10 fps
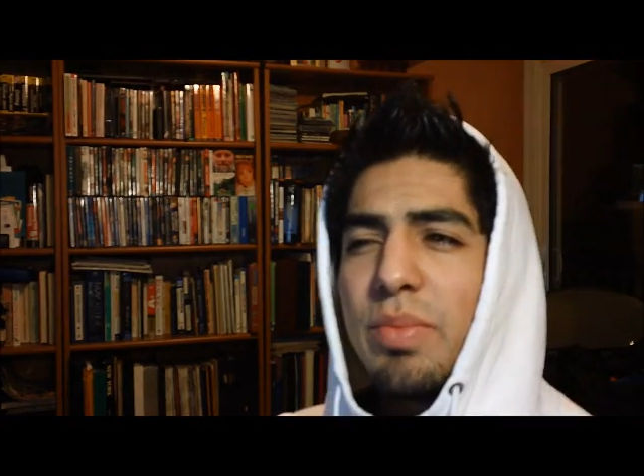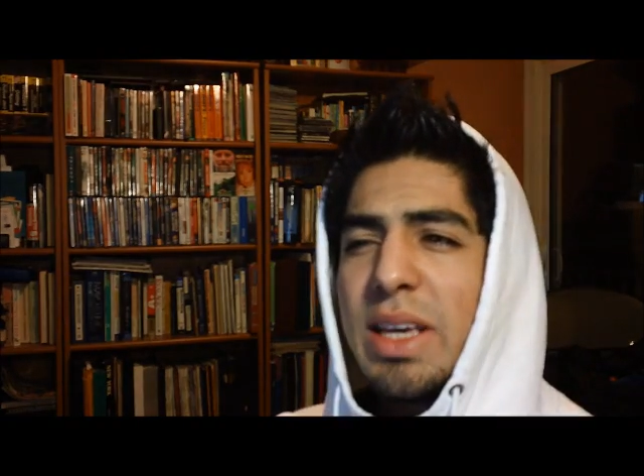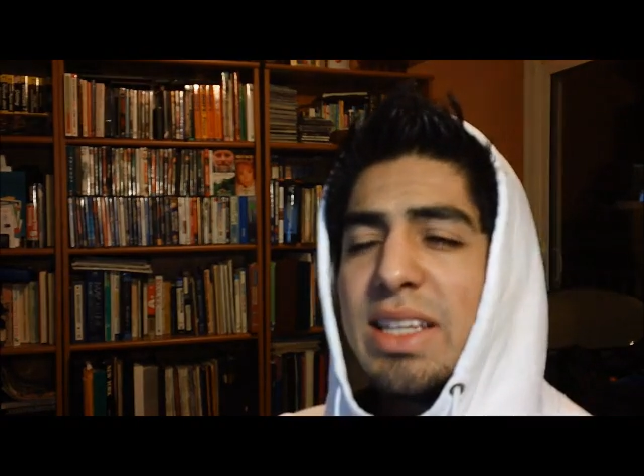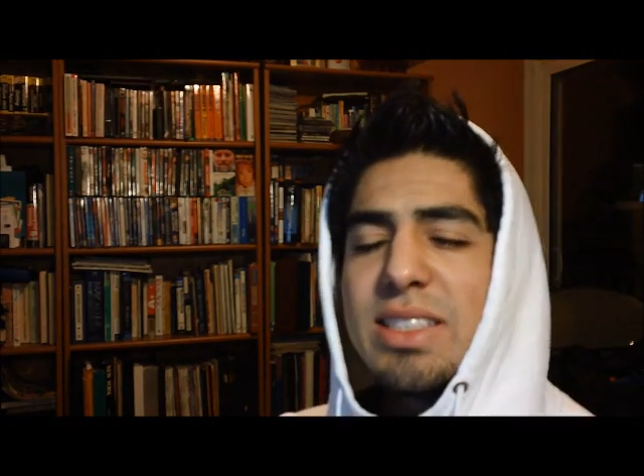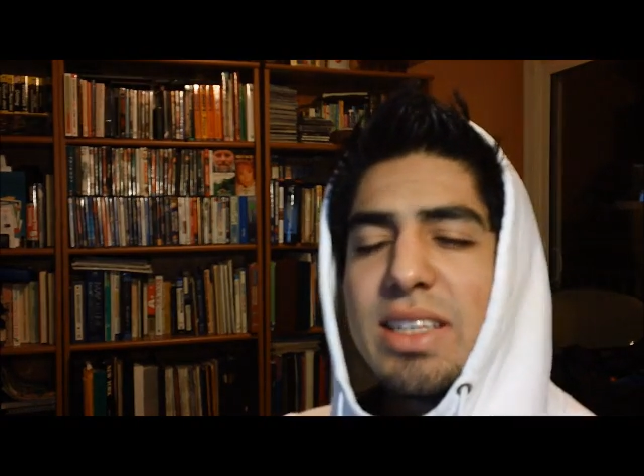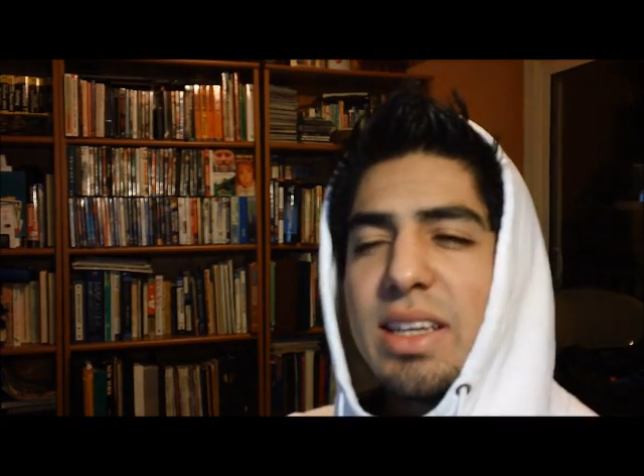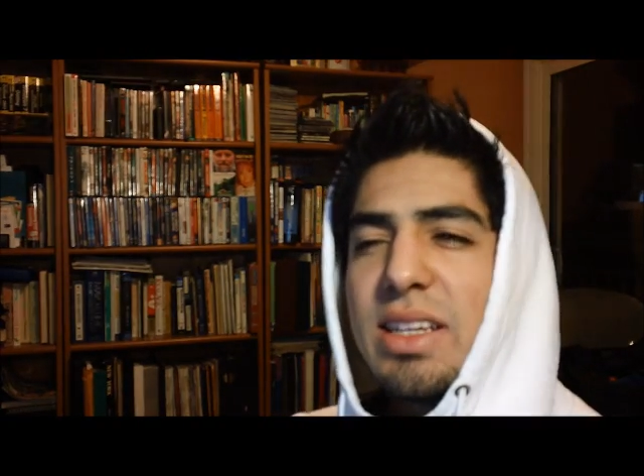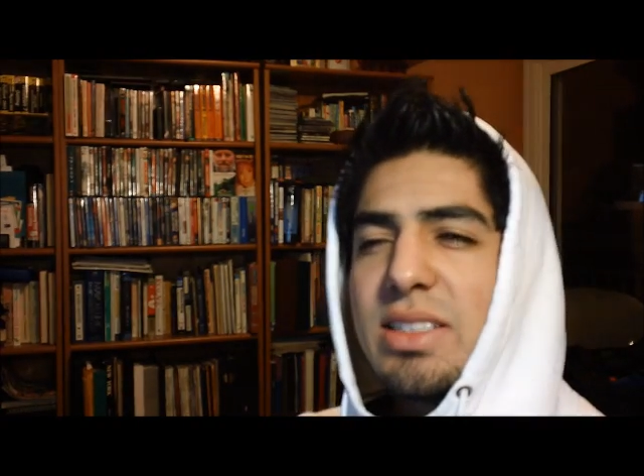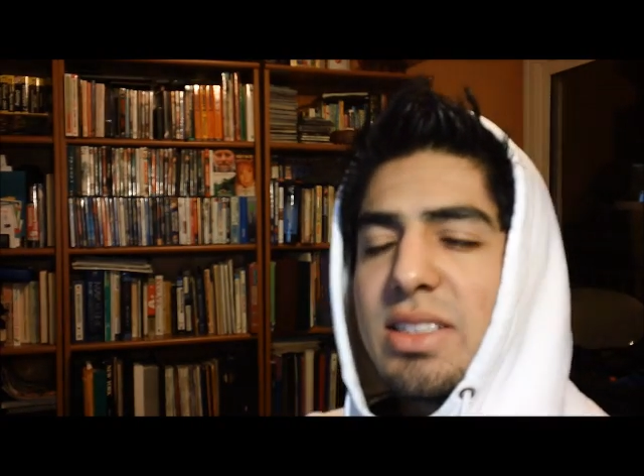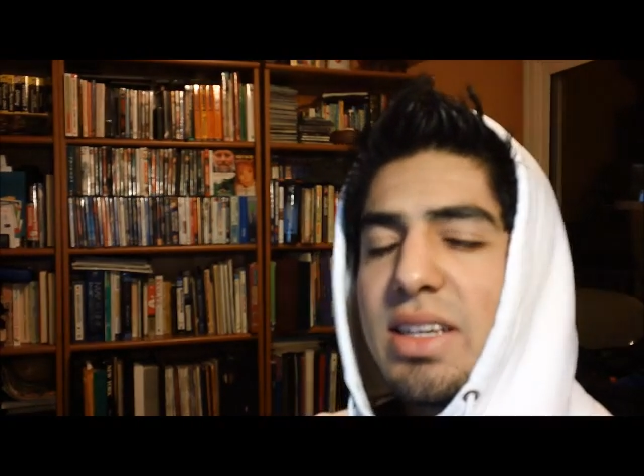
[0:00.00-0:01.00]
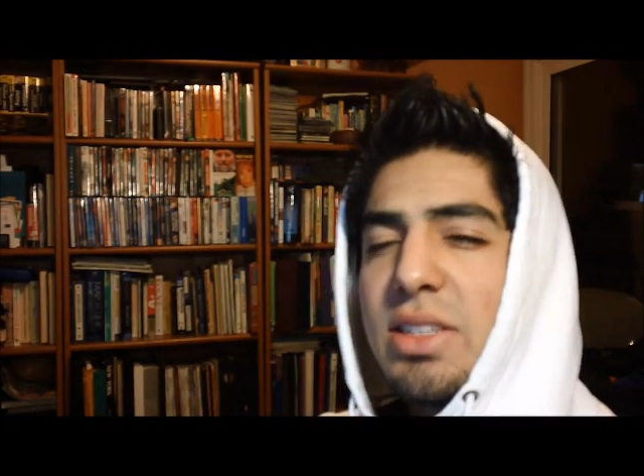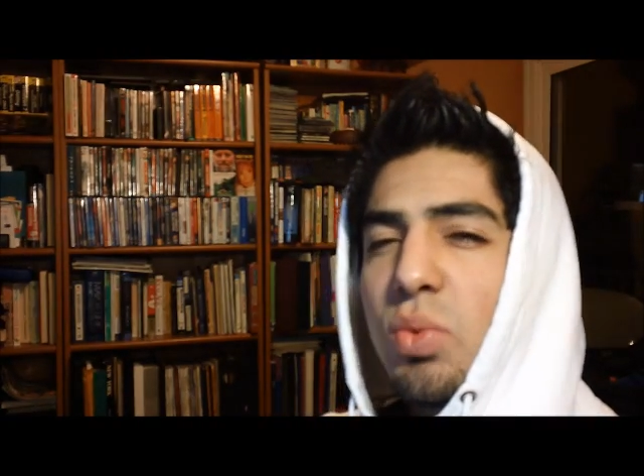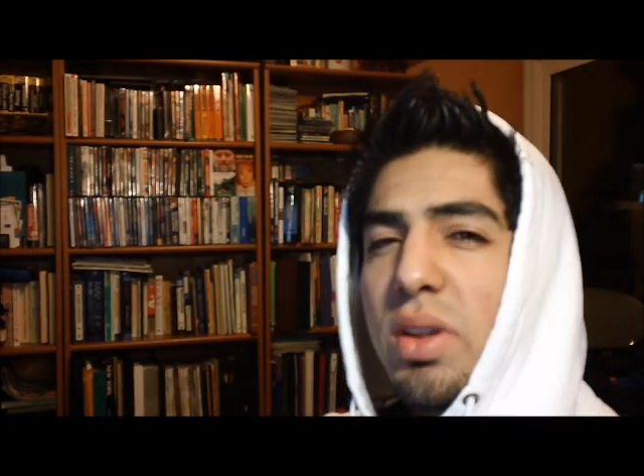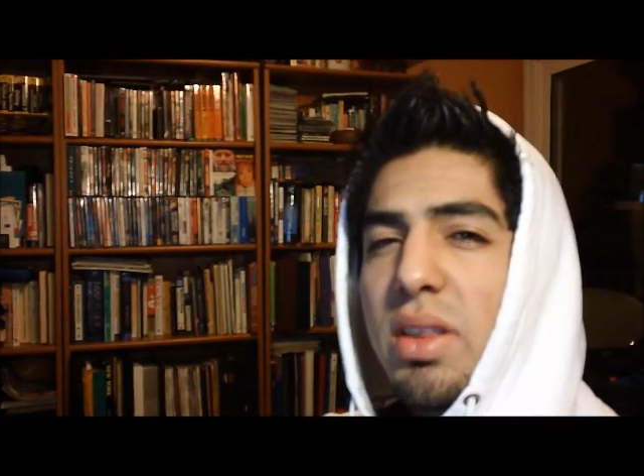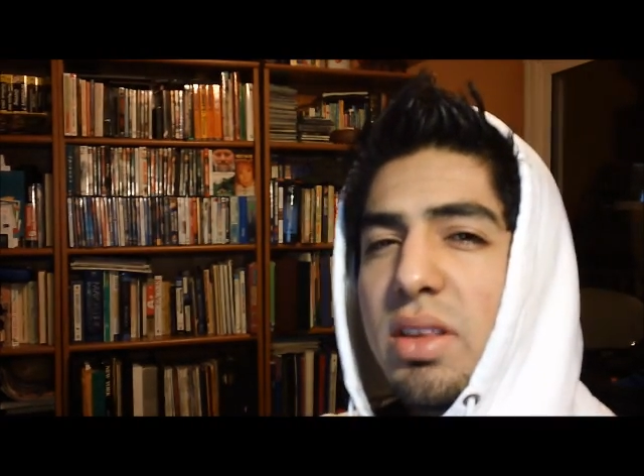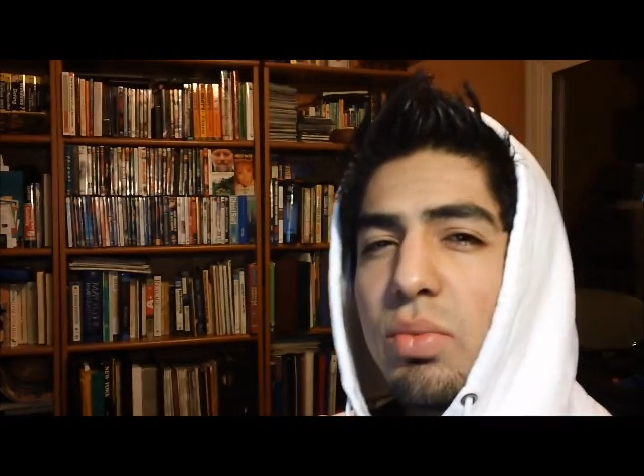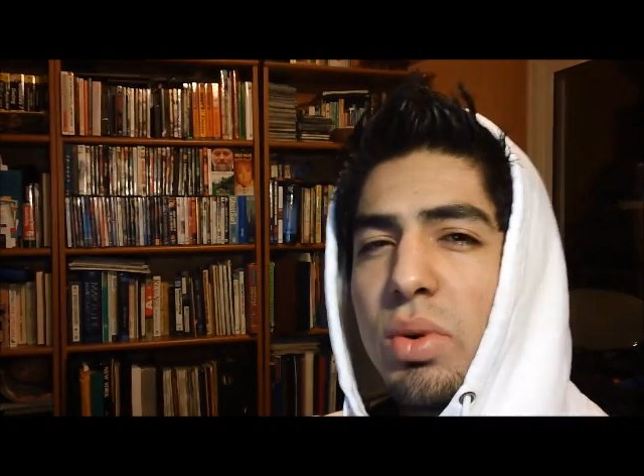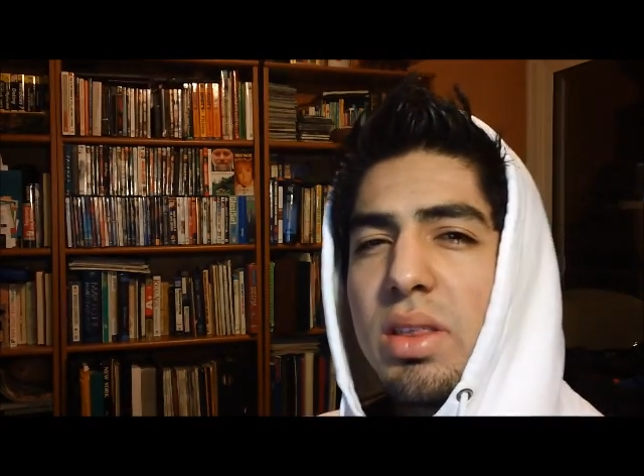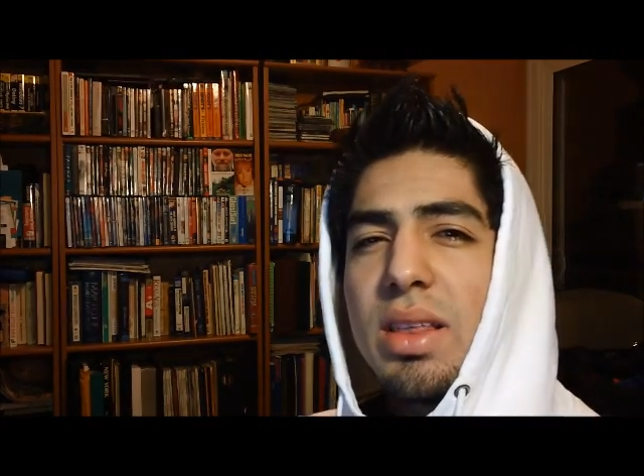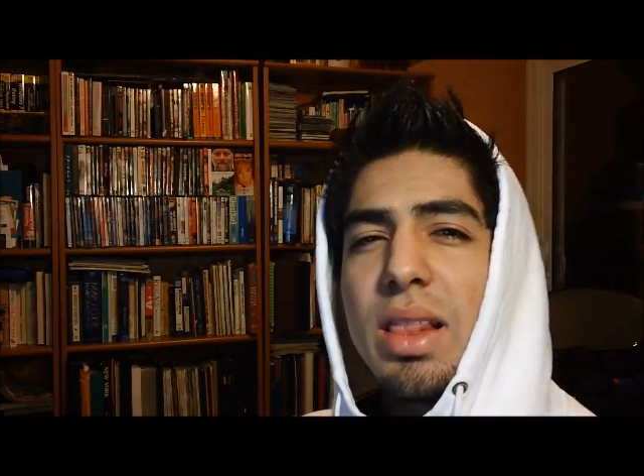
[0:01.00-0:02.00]
He's one
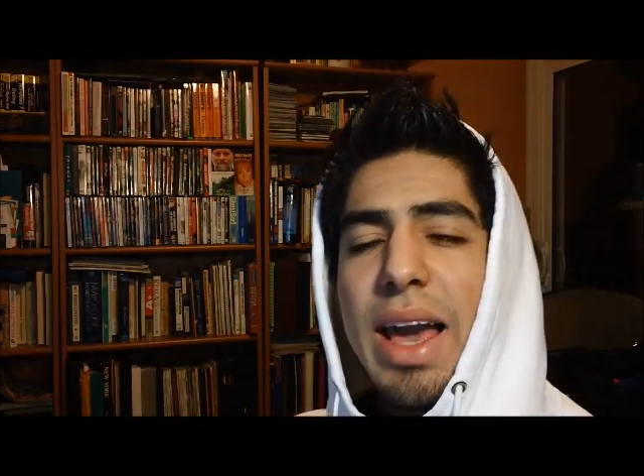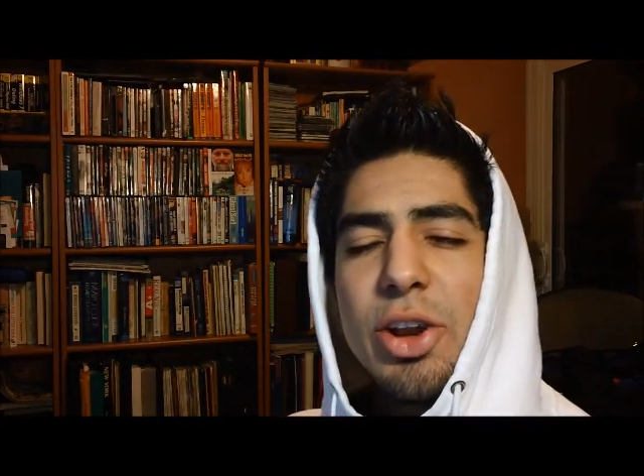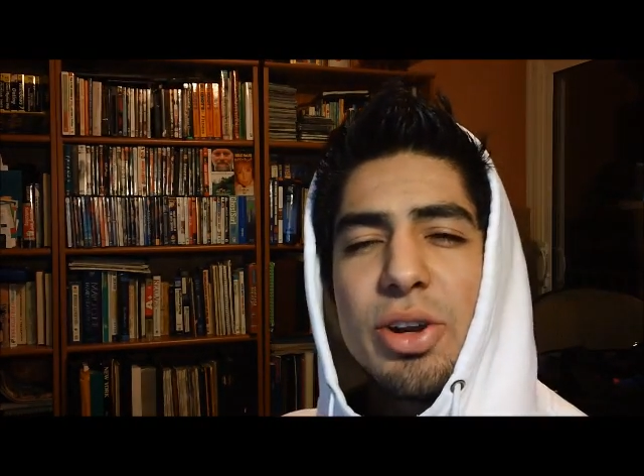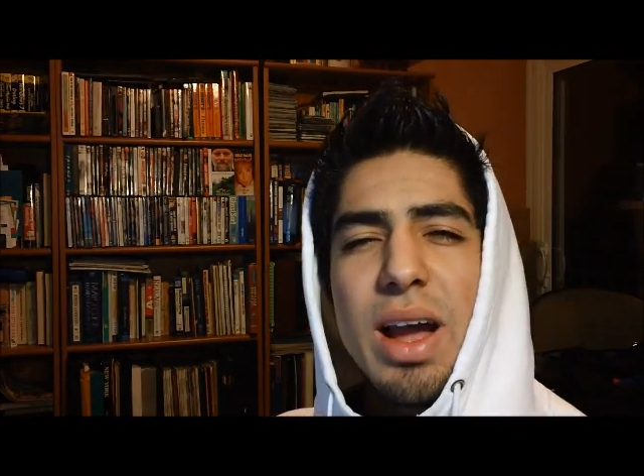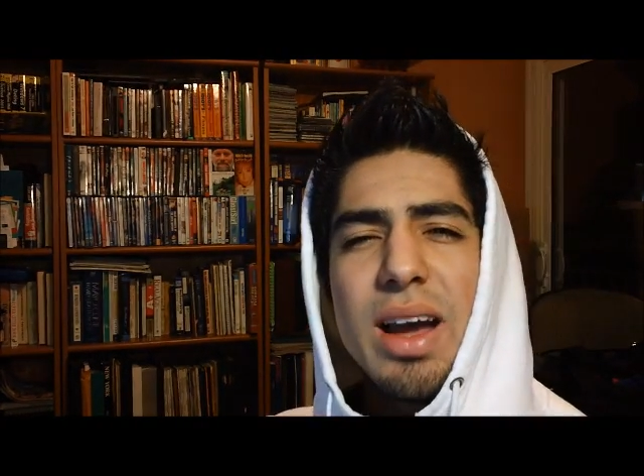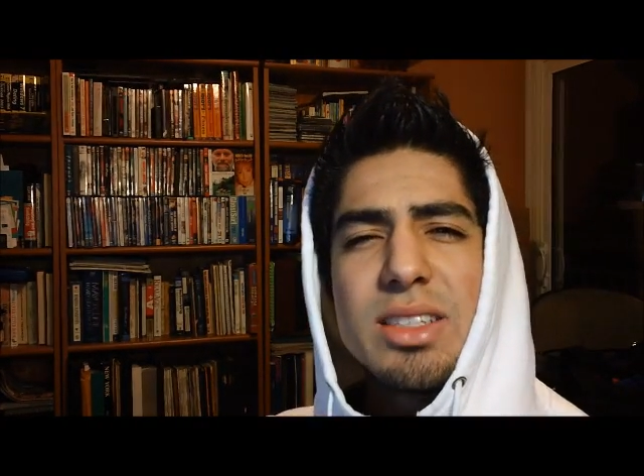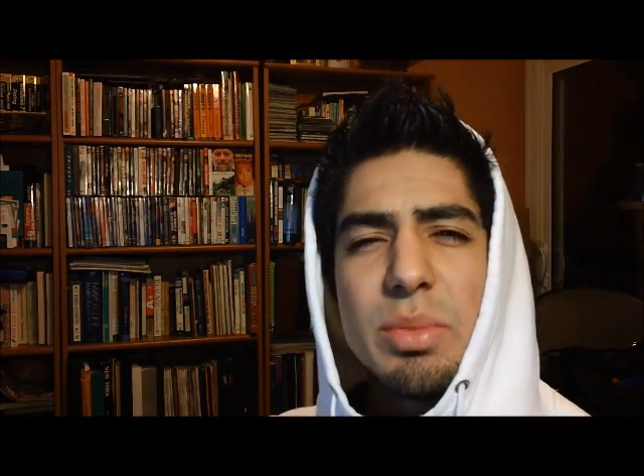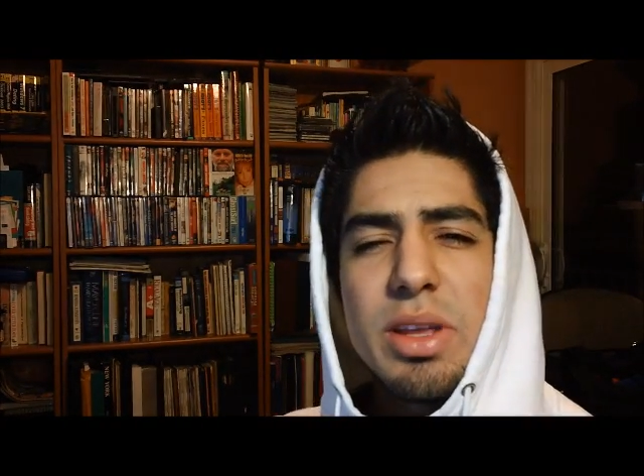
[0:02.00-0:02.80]
of the lighter guys.